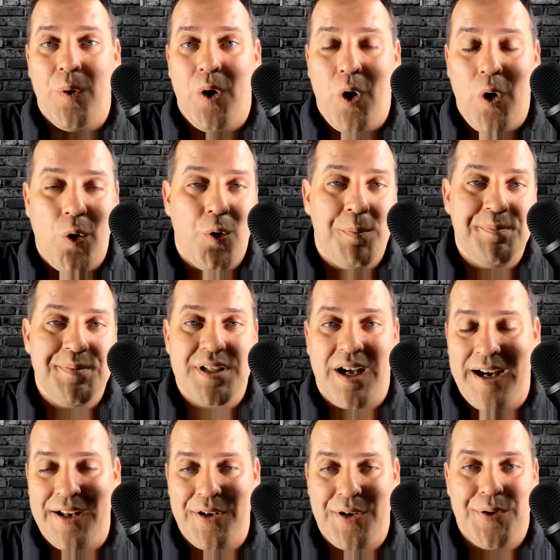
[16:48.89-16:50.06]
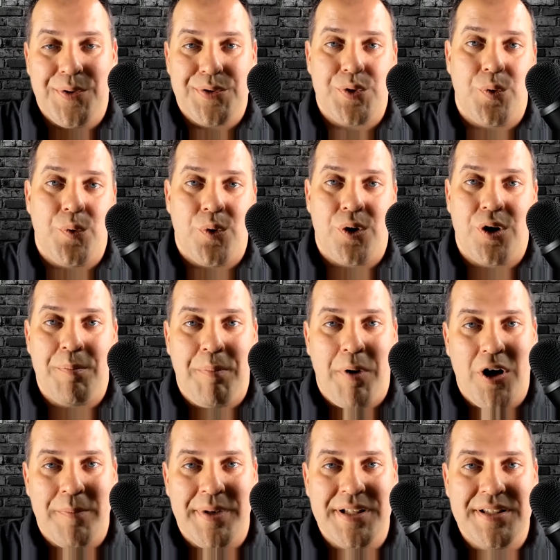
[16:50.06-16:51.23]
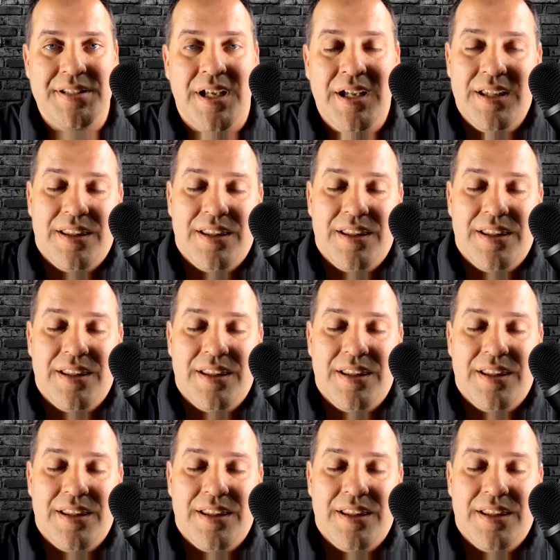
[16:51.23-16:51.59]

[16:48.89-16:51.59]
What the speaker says: homes, condos, or apartments.